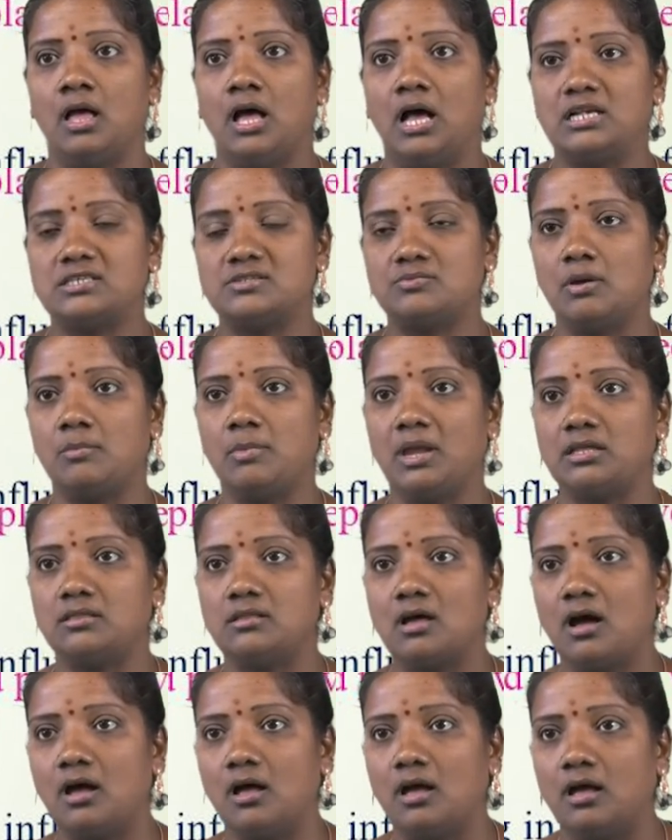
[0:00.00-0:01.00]

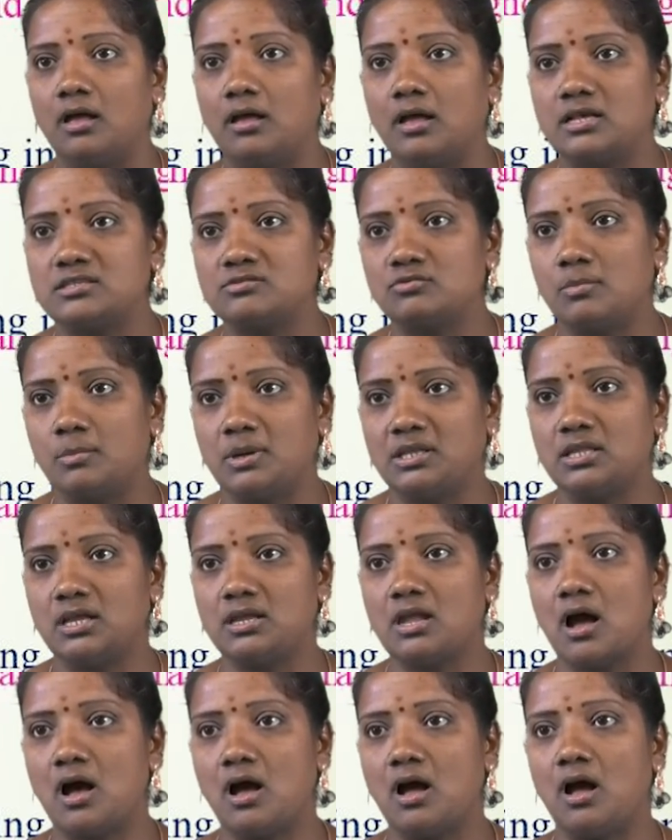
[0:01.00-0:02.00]
Ashwamedha
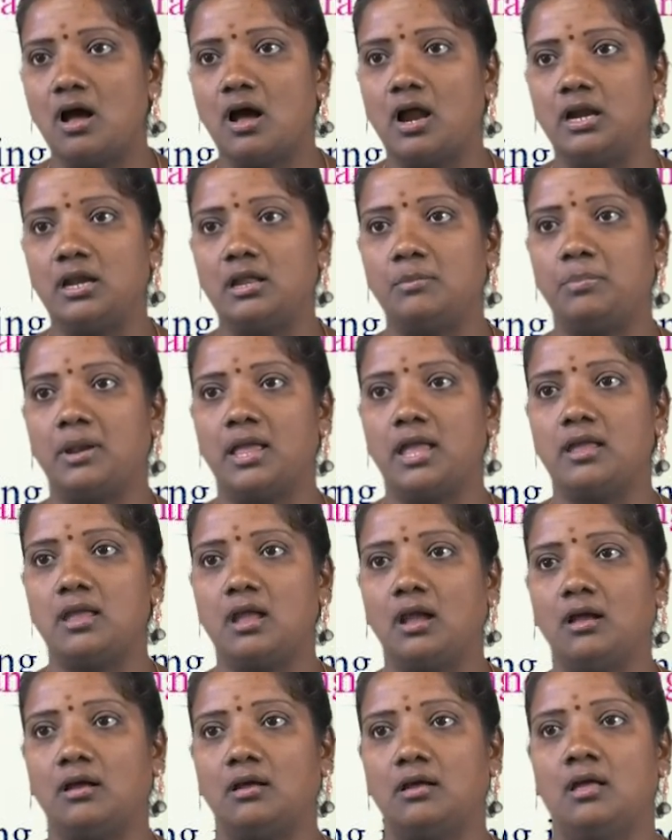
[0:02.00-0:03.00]
Yaga and
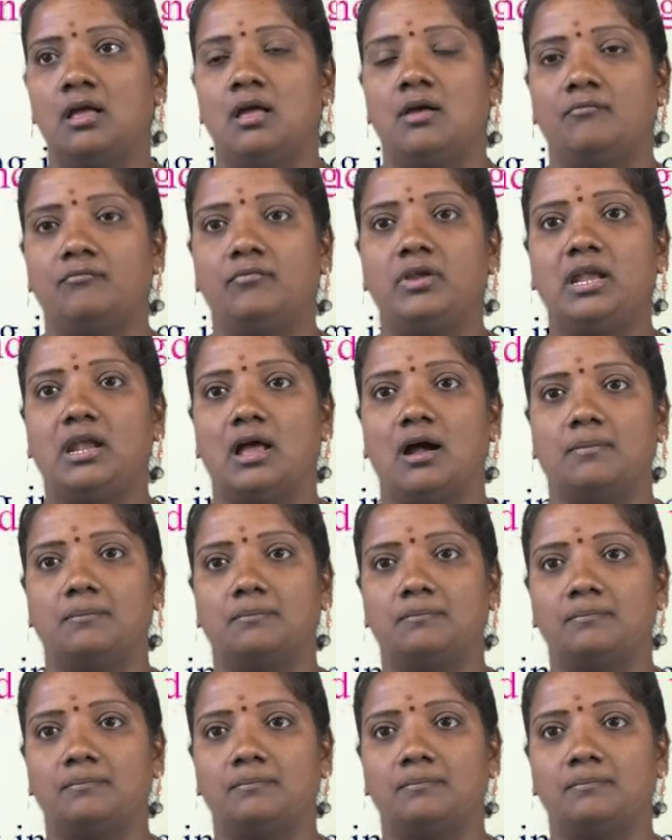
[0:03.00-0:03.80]
playing Veena.